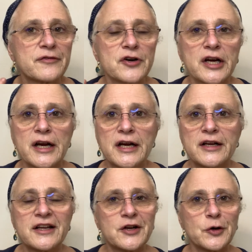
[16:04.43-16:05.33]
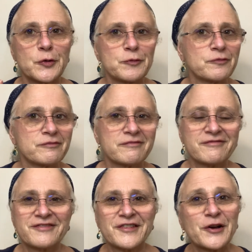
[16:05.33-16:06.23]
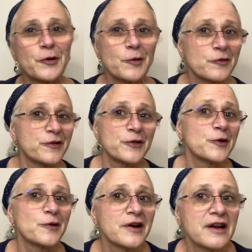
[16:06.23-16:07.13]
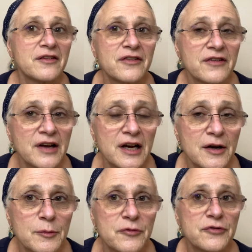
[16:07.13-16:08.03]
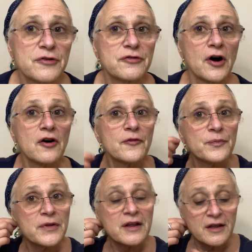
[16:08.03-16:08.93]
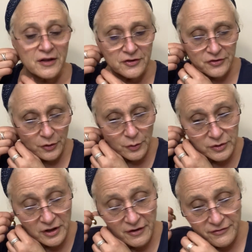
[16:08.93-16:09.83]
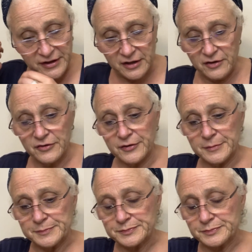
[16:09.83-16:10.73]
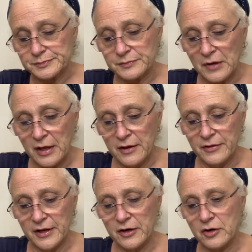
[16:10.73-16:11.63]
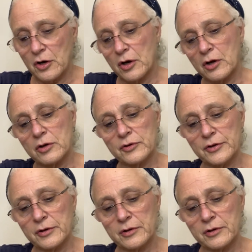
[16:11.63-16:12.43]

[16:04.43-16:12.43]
for, you know, the golds and the greens for fall. So love these. They're called